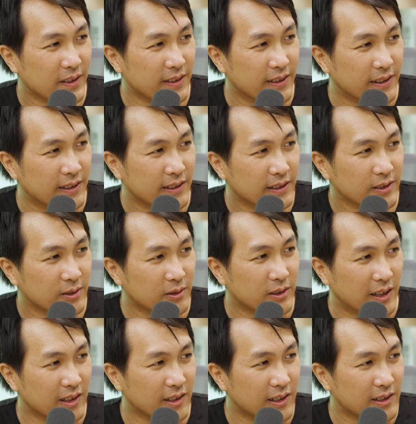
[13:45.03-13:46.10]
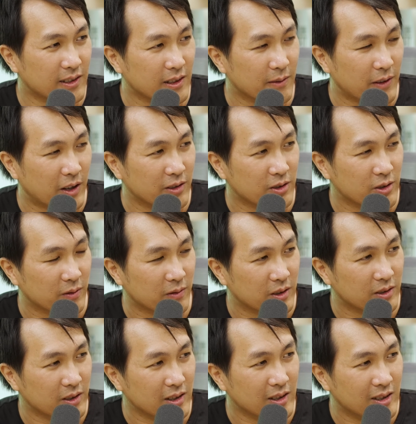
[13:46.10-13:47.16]
Yeah. So I think that's the advantage of
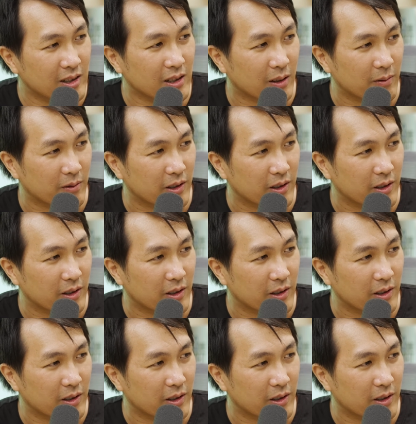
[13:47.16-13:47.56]
this ETF,